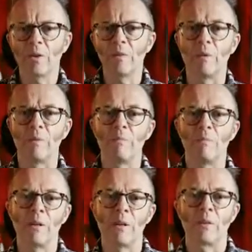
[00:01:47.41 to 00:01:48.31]
kind of a
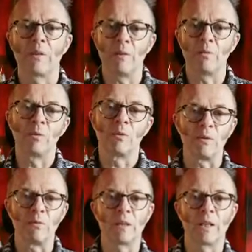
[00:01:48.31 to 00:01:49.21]
bit like the original
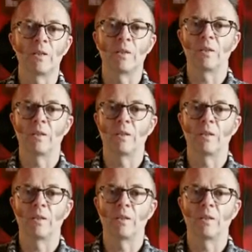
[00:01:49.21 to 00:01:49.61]
Evil Dead